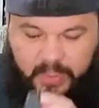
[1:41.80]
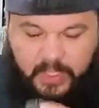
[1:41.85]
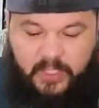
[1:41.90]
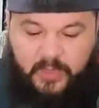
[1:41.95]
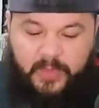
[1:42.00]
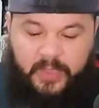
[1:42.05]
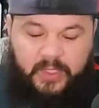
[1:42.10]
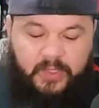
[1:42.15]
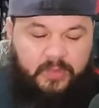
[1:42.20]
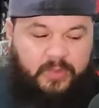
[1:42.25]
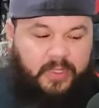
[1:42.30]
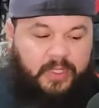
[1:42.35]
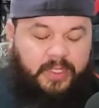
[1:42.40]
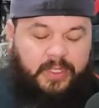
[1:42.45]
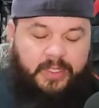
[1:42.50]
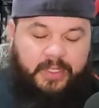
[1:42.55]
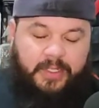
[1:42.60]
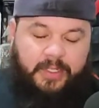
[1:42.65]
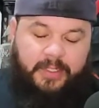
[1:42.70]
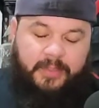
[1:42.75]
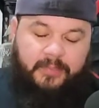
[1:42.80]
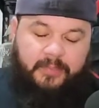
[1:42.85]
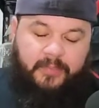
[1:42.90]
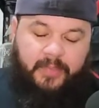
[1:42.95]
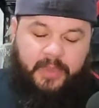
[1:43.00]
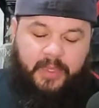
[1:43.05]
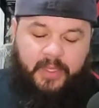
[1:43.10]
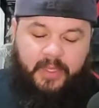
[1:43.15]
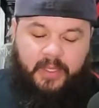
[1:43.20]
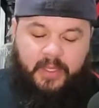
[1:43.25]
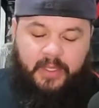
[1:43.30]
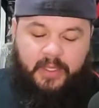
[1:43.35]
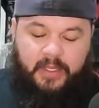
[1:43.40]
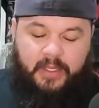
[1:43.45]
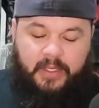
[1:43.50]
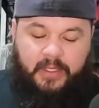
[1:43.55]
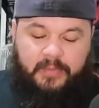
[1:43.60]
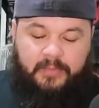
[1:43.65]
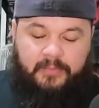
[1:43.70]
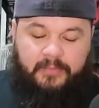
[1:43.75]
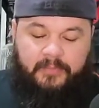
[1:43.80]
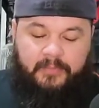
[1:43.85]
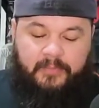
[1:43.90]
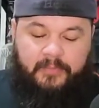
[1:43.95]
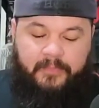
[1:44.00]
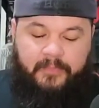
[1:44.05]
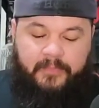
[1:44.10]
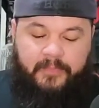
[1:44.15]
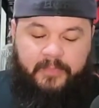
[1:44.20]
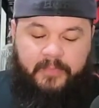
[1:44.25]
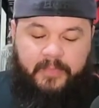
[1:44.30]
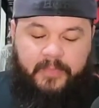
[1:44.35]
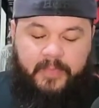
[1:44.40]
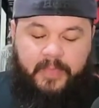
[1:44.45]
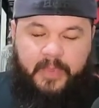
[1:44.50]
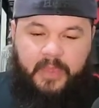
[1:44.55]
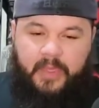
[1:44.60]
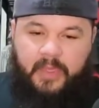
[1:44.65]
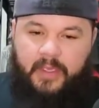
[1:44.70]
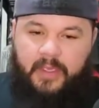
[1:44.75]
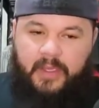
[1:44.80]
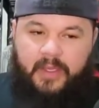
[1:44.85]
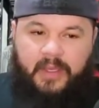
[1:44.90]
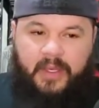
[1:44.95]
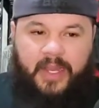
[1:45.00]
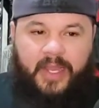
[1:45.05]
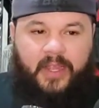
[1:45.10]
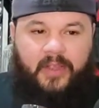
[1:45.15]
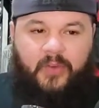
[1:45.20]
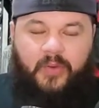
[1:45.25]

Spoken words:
Smells really good. Not